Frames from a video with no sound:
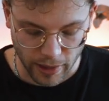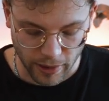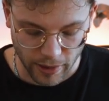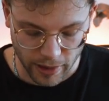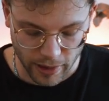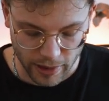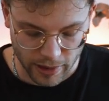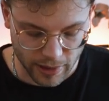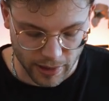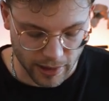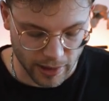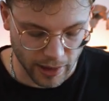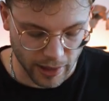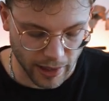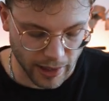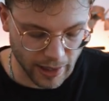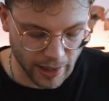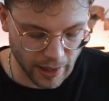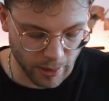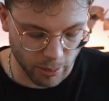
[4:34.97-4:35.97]
that
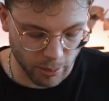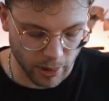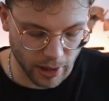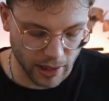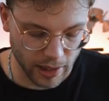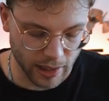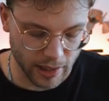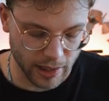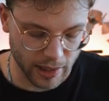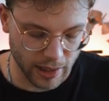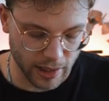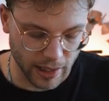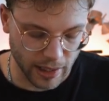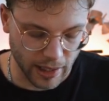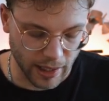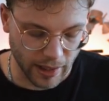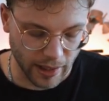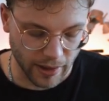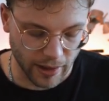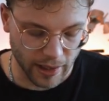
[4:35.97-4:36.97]
line but
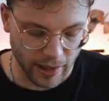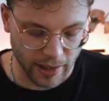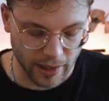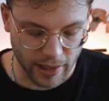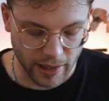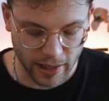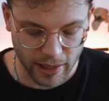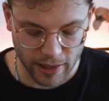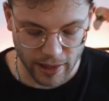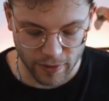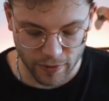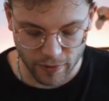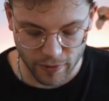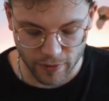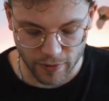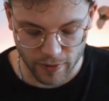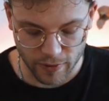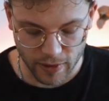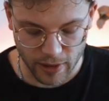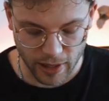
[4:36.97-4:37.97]
then I have
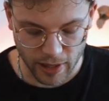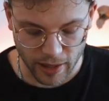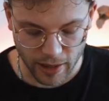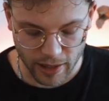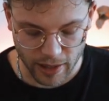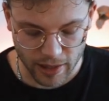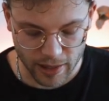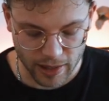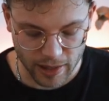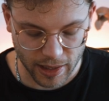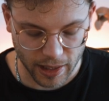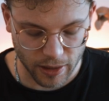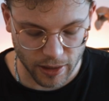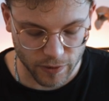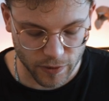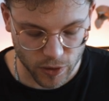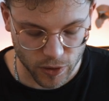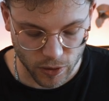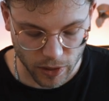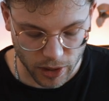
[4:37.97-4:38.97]
these kind
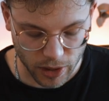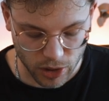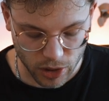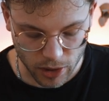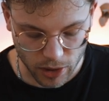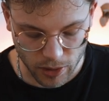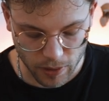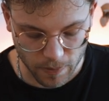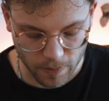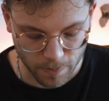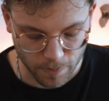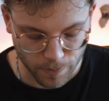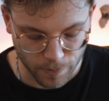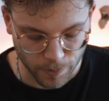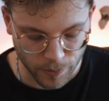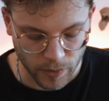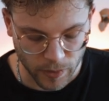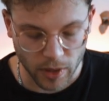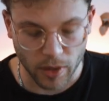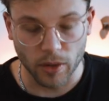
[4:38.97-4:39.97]
of structure
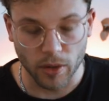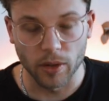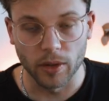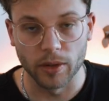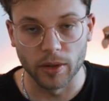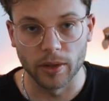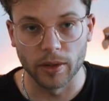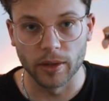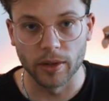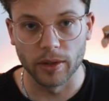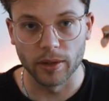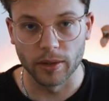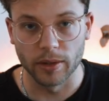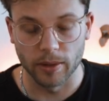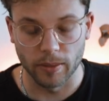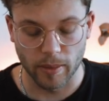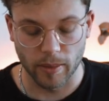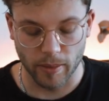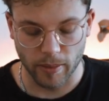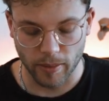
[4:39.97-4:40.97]
on
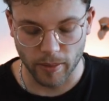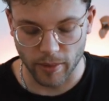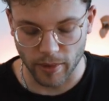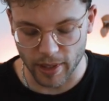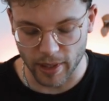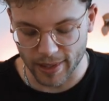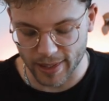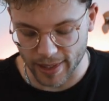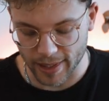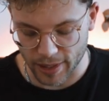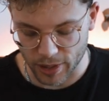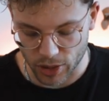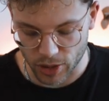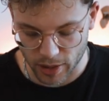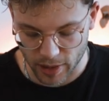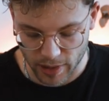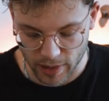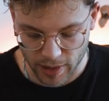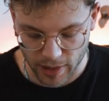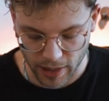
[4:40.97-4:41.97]
um, these
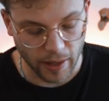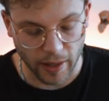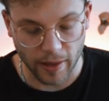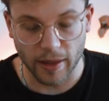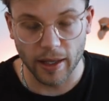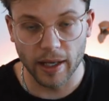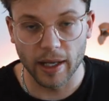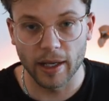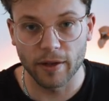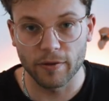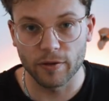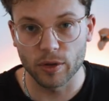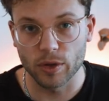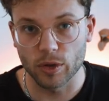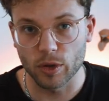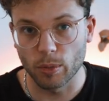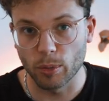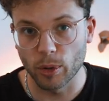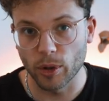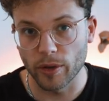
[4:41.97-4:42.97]
edges and then I have to
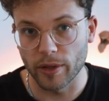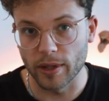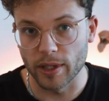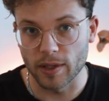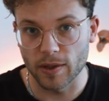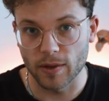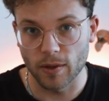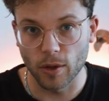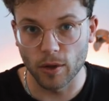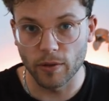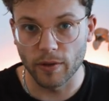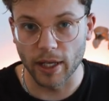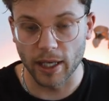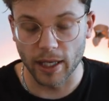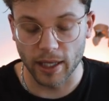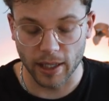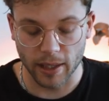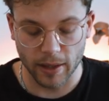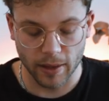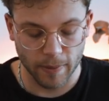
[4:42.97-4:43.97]
support this
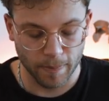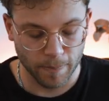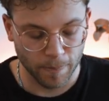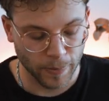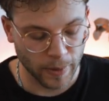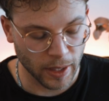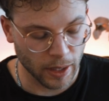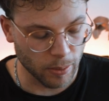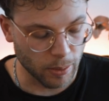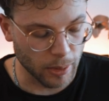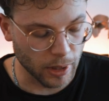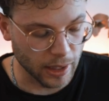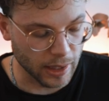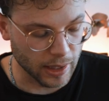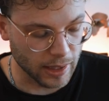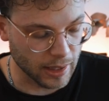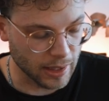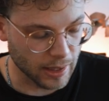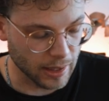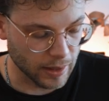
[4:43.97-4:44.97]
overhang
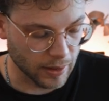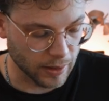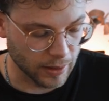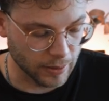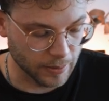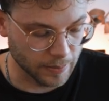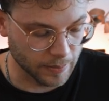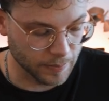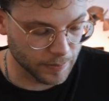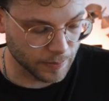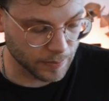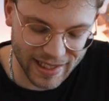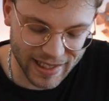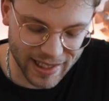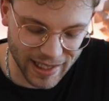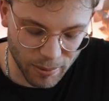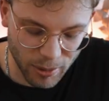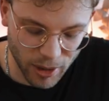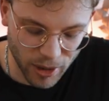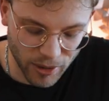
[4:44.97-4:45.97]
but um,
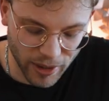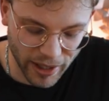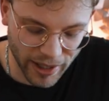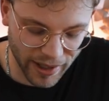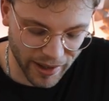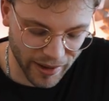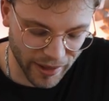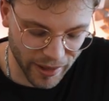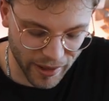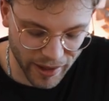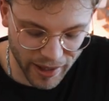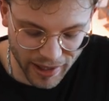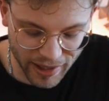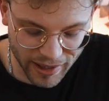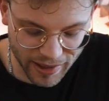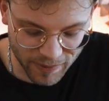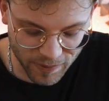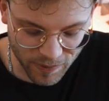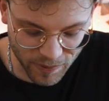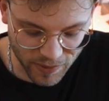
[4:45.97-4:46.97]
somehow I
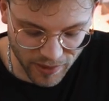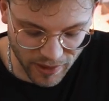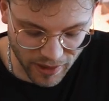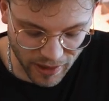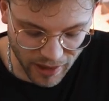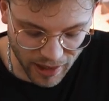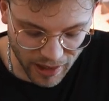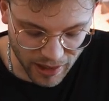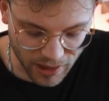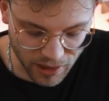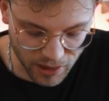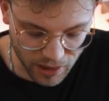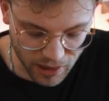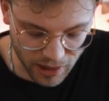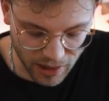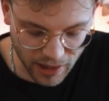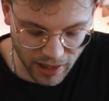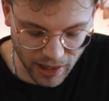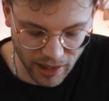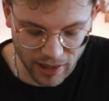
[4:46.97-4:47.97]
think they
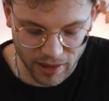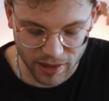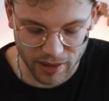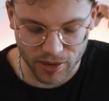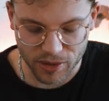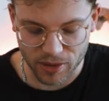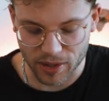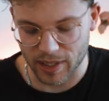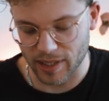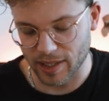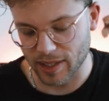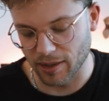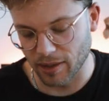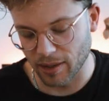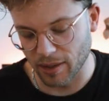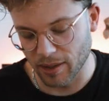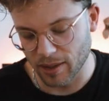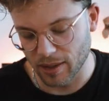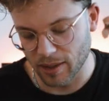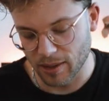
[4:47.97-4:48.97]
look kind of
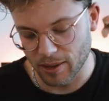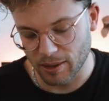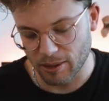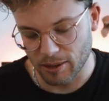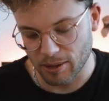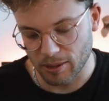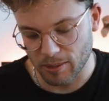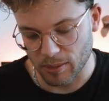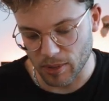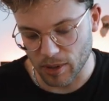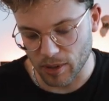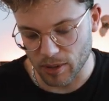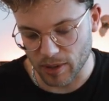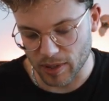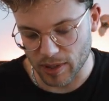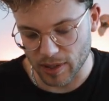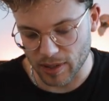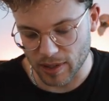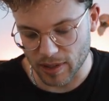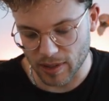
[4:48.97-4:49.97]
interesting
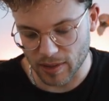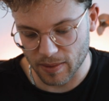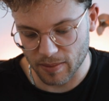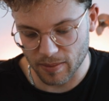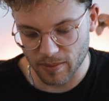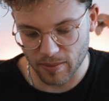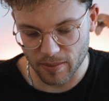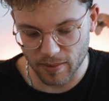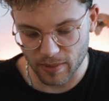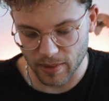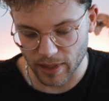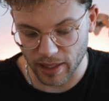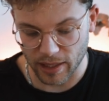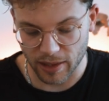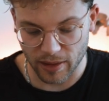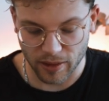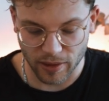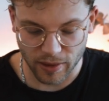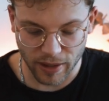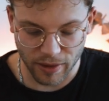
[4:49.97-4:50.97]
because it's
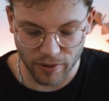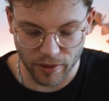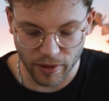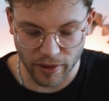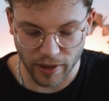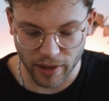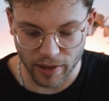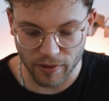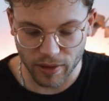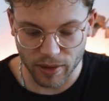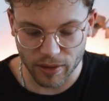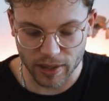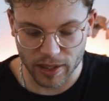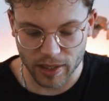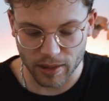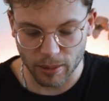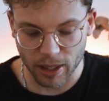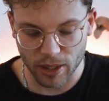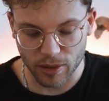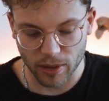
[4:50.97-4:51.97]
like everything very
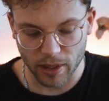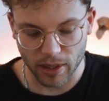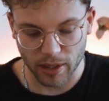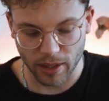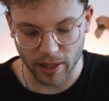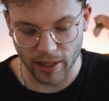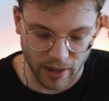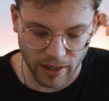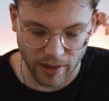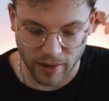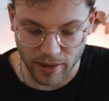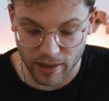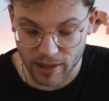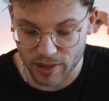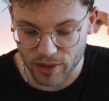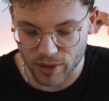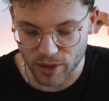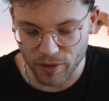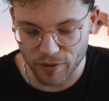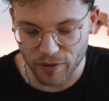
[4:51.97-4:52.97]
symmetrical and
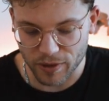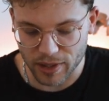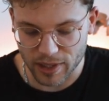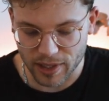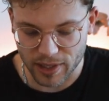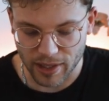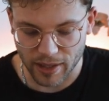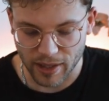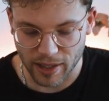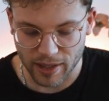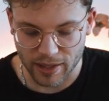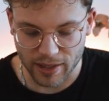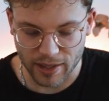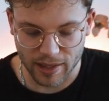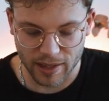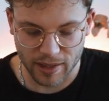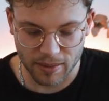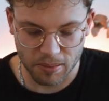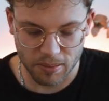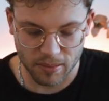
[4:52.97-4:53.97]
this surface then
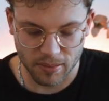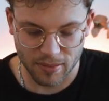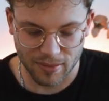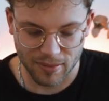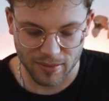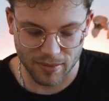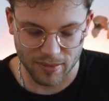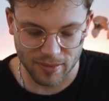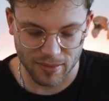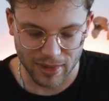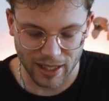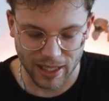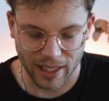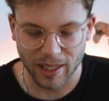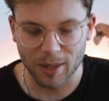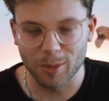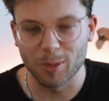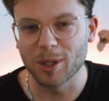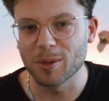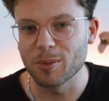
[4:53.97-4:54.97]
is
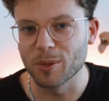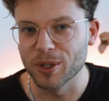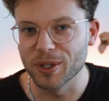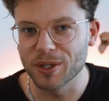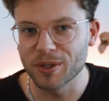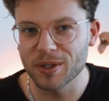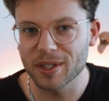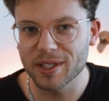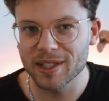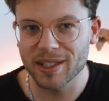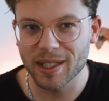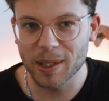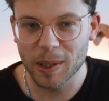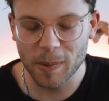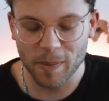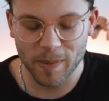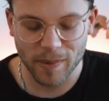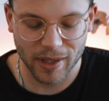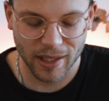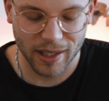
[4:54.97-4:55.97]
like a bit more
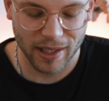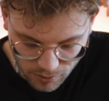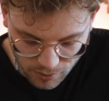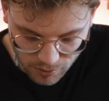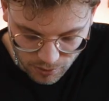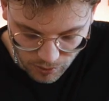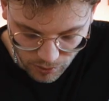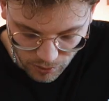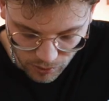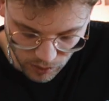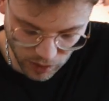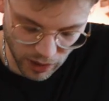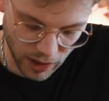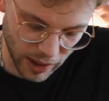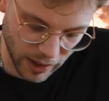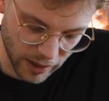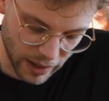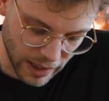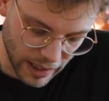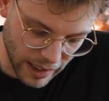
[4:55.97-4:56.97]
interesting.
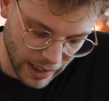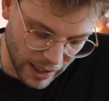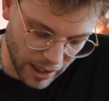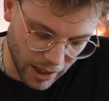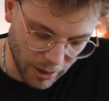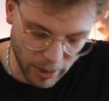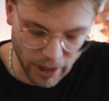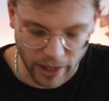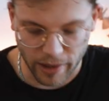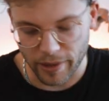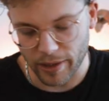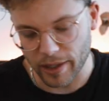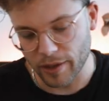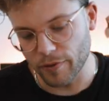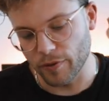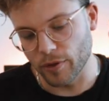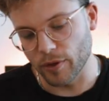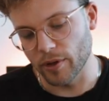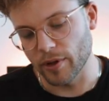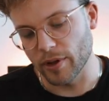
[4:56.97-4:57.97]
Okay, but I think
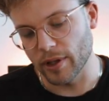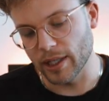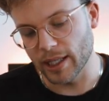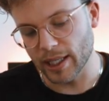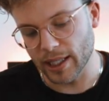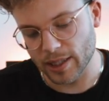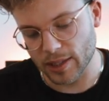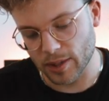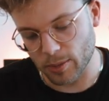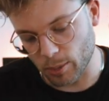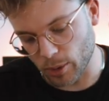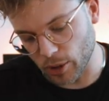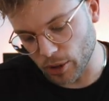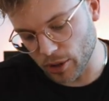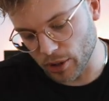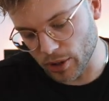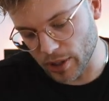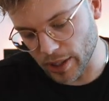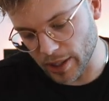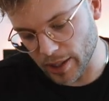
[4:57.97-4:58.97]
for the next
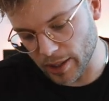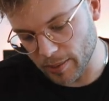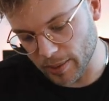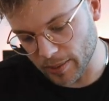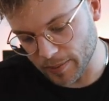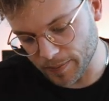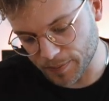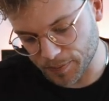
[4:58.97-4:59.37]
prototype